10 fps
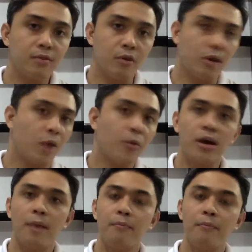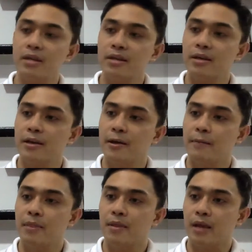on our company,
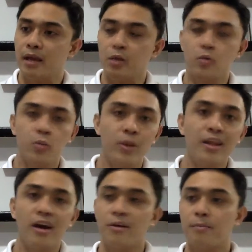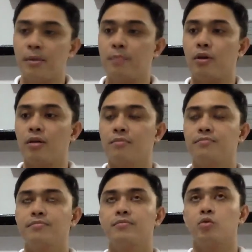and with other people,
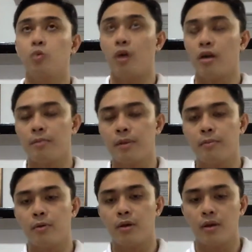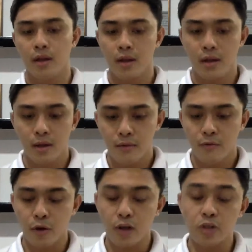
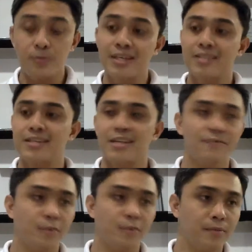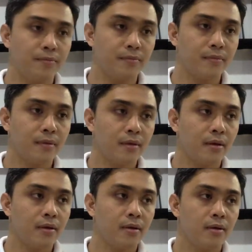for us to be successful.
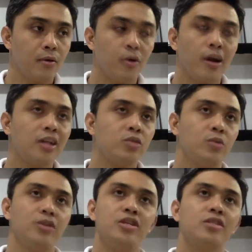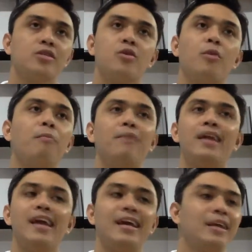Or else we'll just
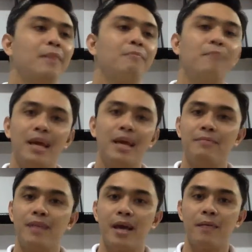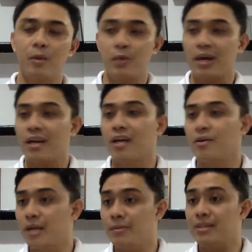complain and blame them and we cannot
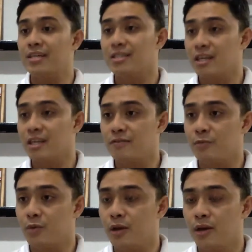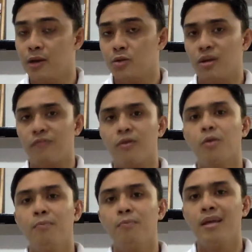really be successful. So never
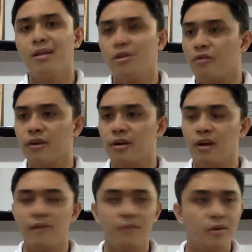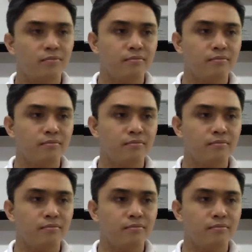complain, never